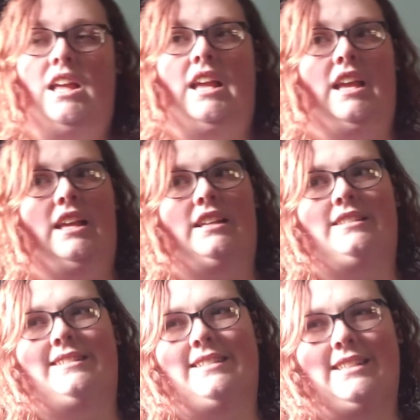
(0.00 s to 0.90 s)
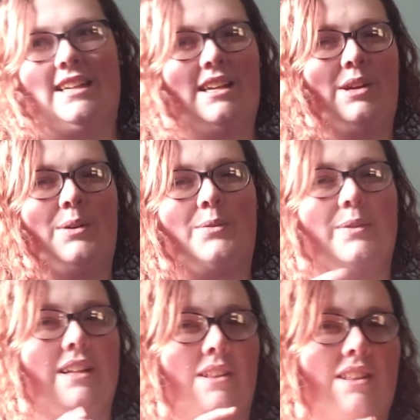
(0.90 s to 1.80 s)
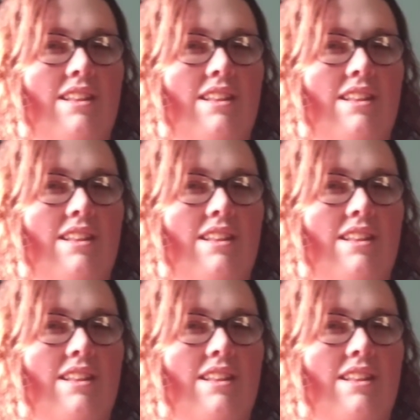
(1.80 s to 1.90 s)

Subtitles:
and with